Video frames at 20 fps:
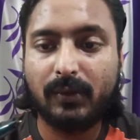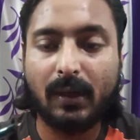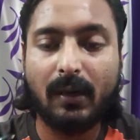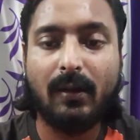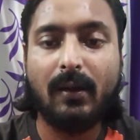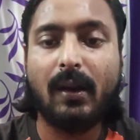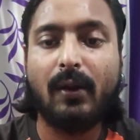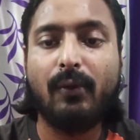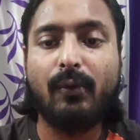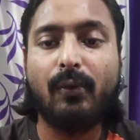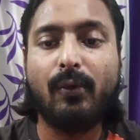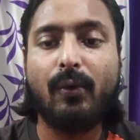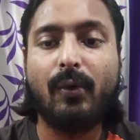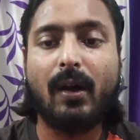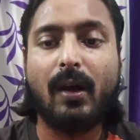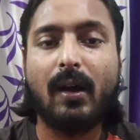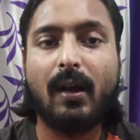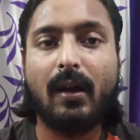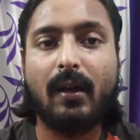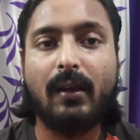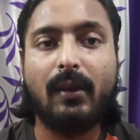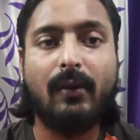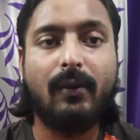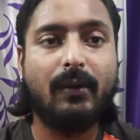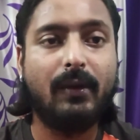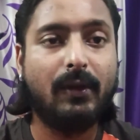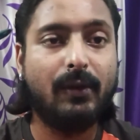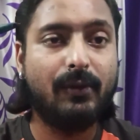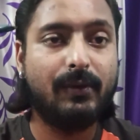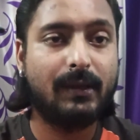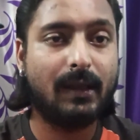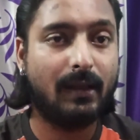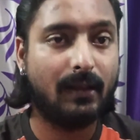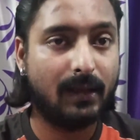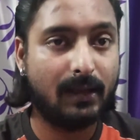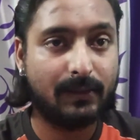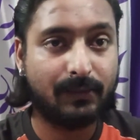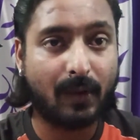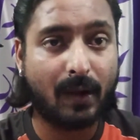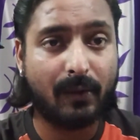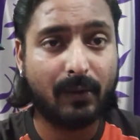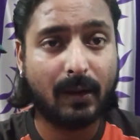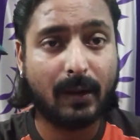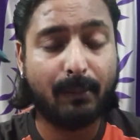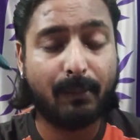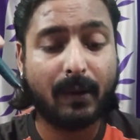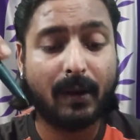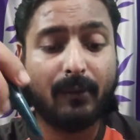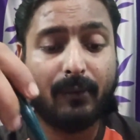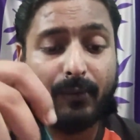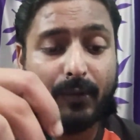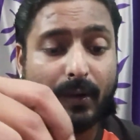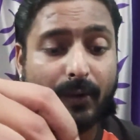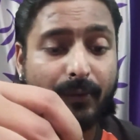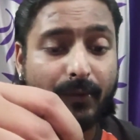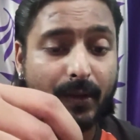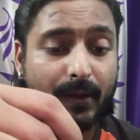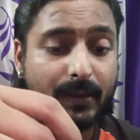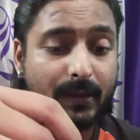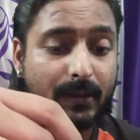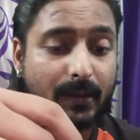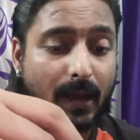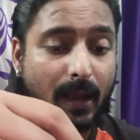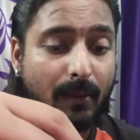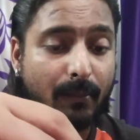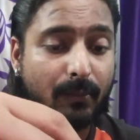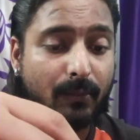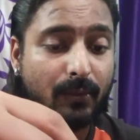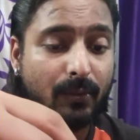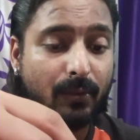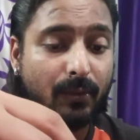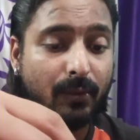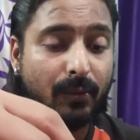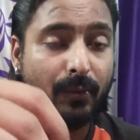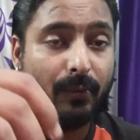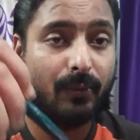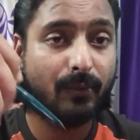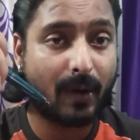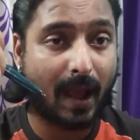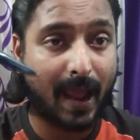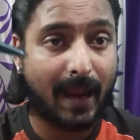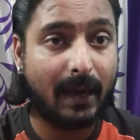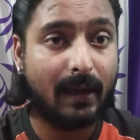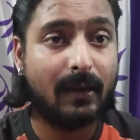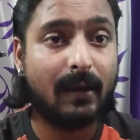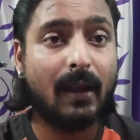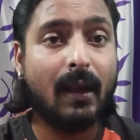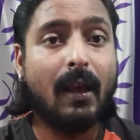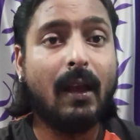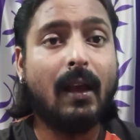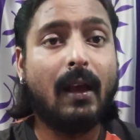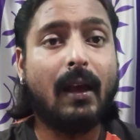children who are using this fountain pen for first time to write,